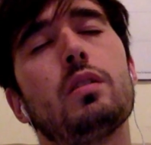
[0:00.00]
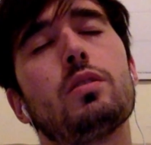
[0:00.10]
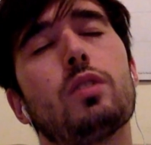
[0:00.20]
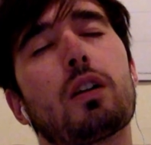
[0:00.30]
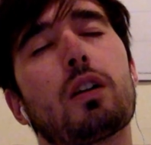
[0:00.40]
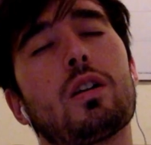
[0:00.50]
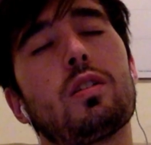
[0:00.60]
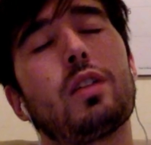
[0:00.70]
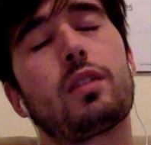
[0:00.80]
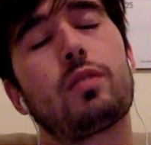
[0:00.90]
So I could
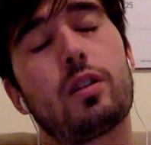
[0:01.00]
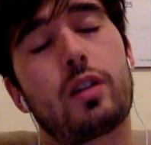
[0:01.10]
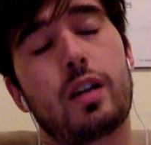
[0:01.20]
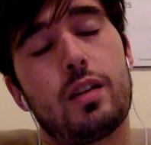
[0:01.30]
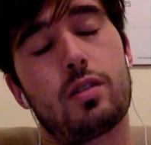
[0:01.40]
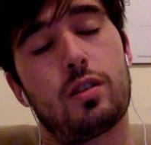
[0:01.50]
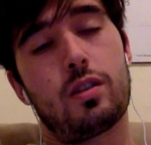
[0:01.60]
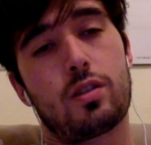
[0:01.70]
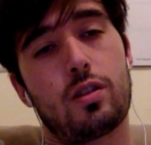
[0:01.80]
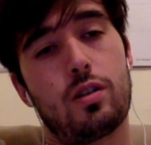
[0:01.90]
like reorganize all
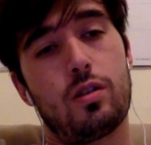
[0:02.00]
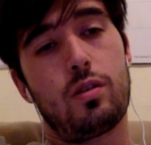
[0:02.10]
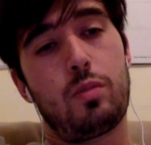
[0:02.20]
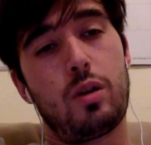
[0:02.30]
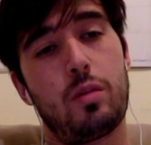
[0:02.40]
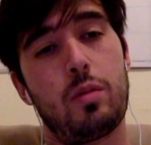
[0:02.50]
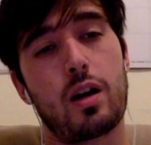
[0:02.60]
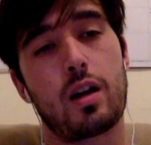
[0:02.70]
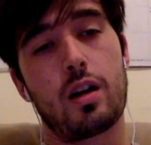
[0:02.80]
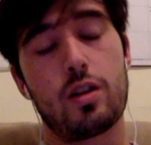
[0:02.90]
this code, but I'm not
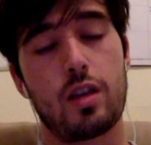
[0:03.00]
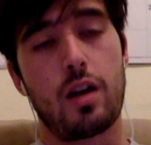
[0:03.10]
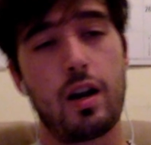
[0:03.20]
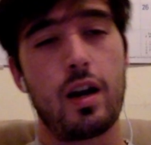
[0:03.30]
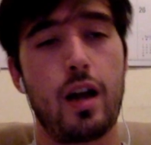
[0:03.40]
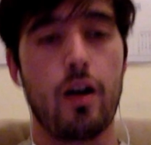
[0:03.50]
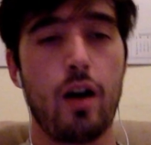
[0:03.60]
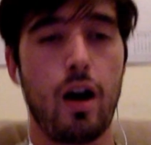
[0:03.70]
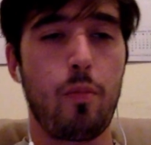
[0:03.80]
going to do that right now.